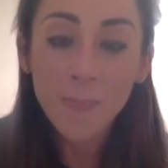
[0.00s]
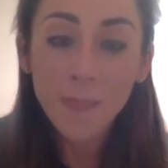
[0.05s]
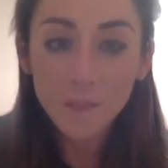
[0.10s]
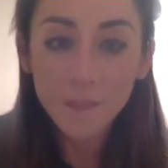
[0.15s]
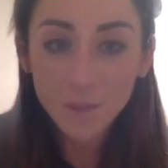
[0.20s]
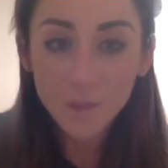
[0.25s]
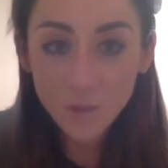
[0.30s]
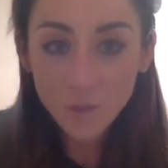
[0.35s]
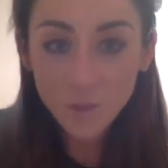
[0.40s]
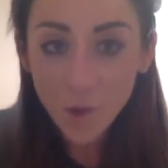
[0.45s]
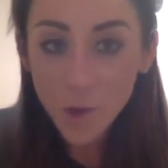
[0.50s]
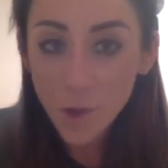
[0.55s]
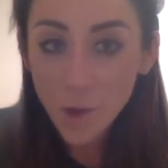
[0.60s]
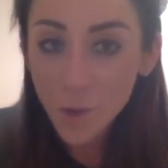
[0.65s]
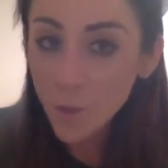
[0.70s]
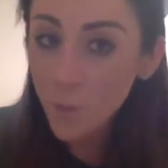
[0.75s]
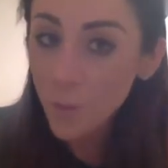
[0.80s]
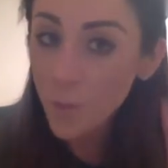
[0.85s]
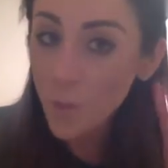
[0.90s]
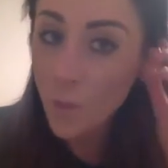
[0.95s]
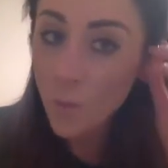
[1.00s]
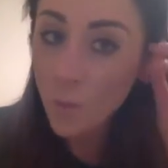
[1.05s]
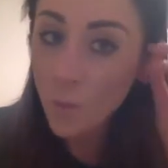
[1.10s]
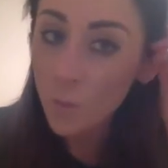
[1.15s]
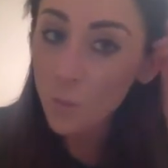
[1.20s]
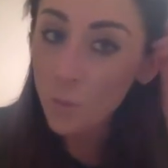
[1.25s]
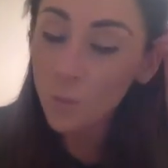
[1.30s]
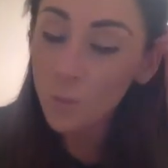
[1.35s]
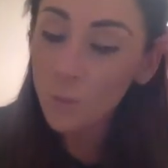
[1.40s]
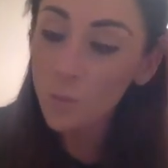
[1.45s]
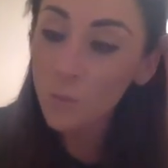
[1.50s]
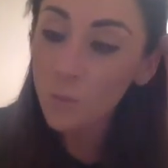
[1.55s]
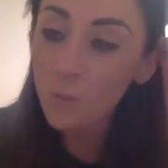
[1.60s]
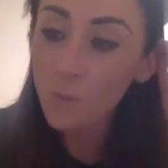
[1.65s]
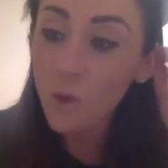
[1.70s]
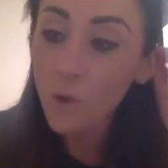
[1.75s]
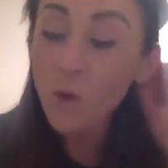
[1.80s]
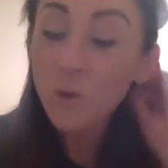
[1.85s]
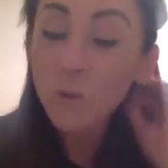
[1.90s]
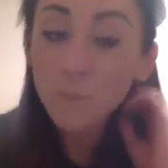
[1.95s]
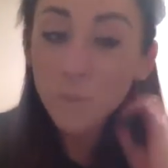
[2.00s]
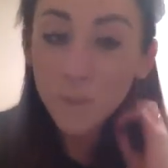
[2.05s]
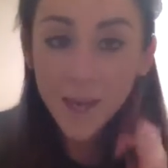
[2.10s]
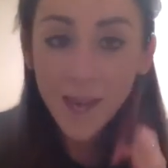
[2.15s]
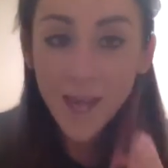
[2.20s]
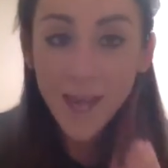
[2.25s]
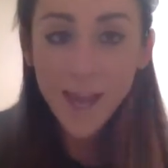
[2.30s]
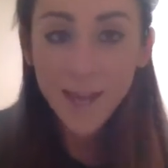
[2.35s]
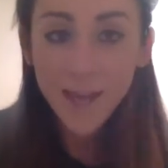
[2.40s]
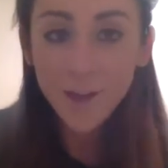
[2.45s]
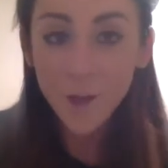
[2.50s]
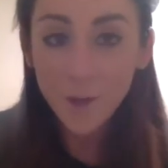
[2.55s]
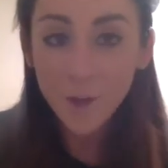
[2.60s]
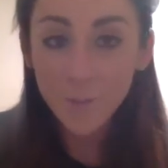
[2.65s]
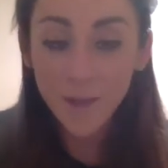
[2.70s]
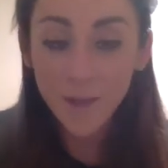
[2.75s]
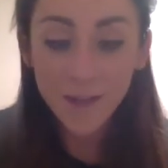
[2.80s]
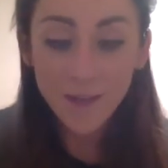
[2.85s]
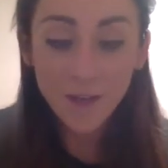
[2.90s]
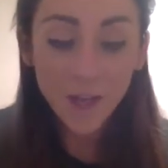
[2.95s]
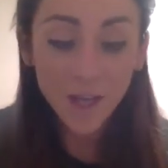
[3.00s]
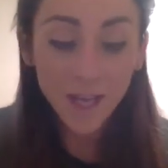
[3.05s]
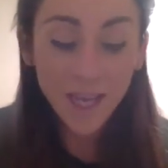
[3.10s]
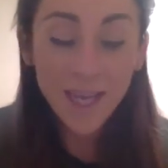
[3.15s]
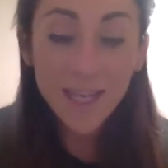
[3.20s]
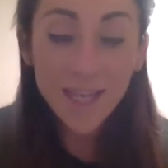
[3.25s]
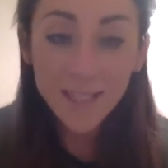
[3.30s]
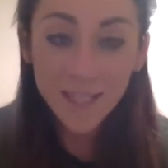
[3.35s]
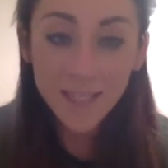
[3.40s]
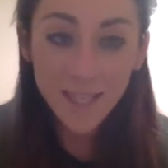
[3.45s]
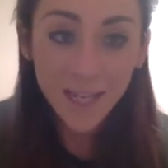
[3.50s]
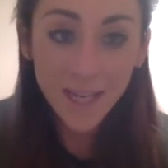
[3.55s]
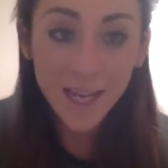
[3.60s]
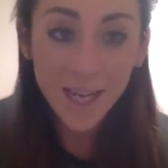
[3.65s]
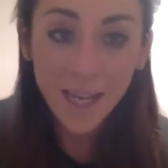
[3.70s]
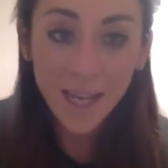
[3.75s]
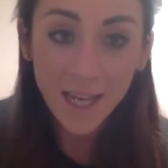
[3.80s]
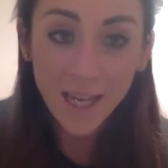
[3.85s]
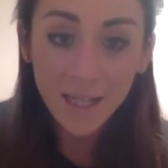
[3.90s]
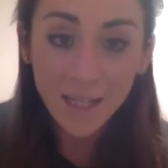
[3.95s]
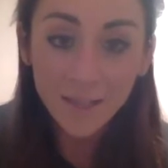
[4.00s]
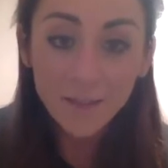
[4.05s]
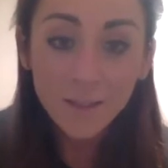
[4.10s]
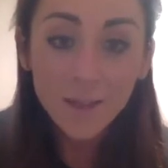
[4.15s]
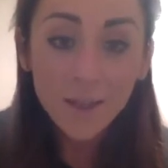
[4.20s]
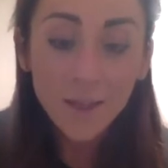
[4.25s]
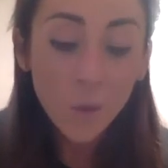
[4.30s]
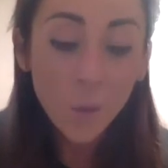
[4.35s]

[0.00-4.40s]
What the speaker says: So... on plan, I mean like eating clean,